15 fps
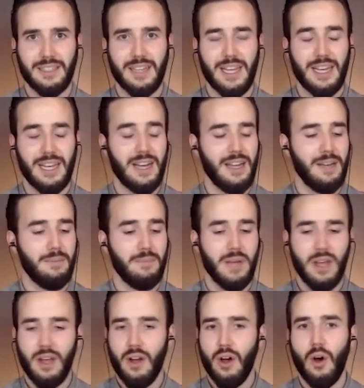And I am
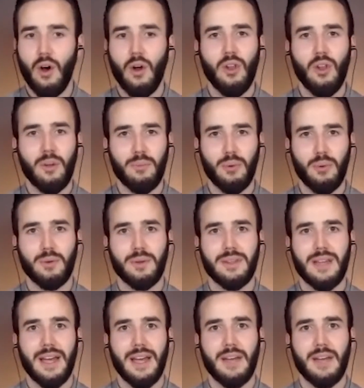all on board with that.